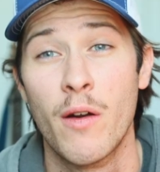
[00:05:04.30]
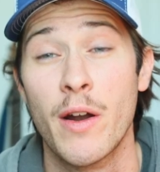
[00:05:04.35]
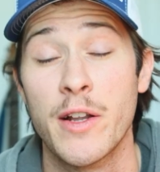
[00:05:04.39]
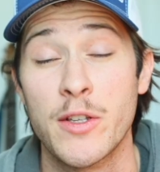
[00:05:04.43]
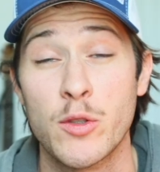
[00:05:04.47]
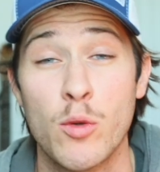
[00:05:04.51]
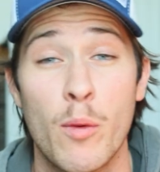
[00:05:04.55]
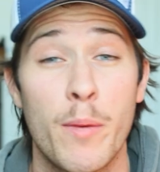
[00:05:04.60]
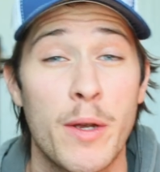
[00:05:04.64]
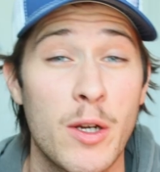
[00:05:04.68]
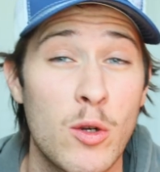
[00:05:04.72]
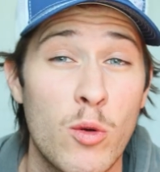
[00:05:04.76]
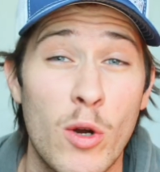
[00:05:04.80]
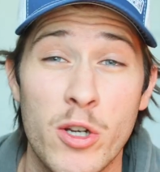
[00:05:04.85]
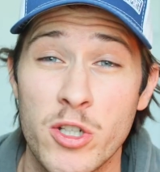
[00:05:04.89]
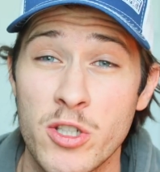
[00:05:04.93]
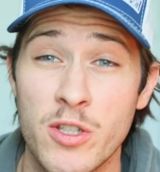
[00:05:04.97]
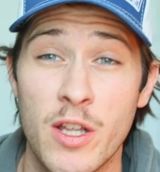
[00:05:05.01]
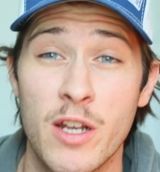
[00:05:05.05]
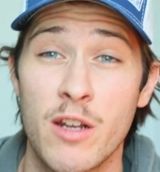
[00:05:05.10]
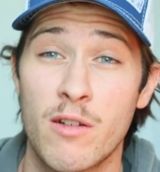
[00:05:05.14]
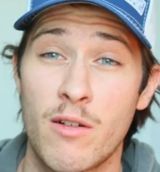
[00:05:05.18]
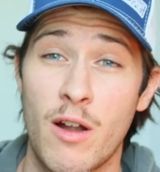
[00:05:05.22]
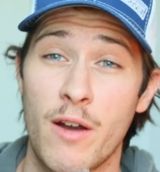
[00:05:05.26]
All right, so a big
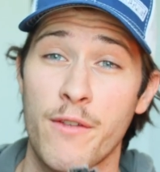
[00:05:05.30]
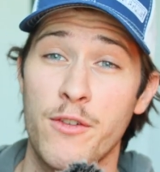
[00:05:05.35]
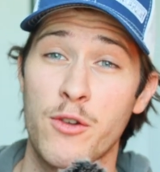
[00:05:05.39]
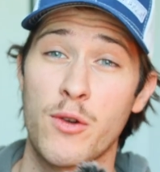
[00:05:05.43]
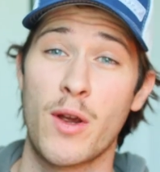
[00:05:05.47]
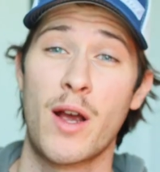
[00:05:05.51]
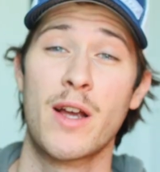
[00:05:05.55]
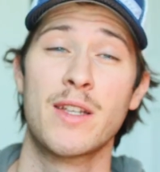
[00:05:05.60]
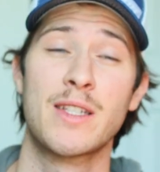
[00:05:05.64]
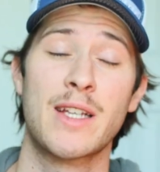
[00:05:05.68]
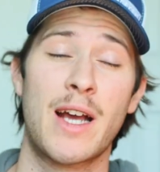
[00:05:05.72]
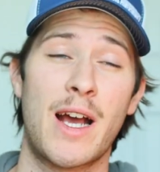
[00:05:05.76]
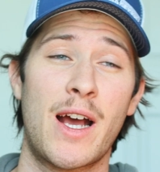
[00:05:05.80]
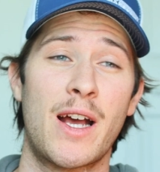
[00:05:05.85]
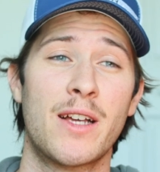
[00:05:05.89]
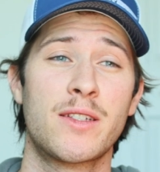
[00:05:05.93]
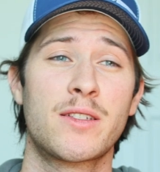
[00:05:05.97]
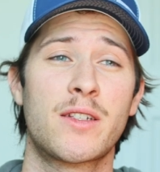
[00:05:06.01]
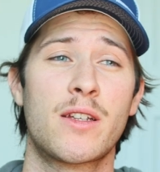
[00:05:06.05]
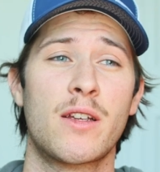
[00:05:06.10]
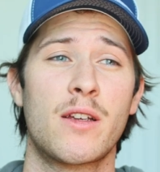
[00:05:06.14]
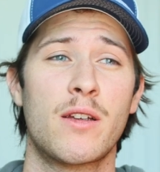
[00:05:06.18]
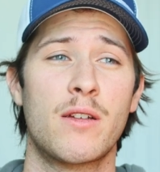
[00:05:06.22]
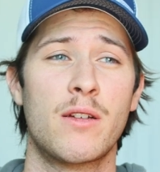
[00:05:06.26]
question that a lot of you guys
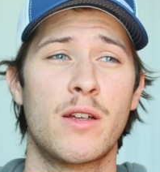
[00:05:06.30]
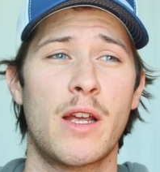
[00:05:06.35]
ask,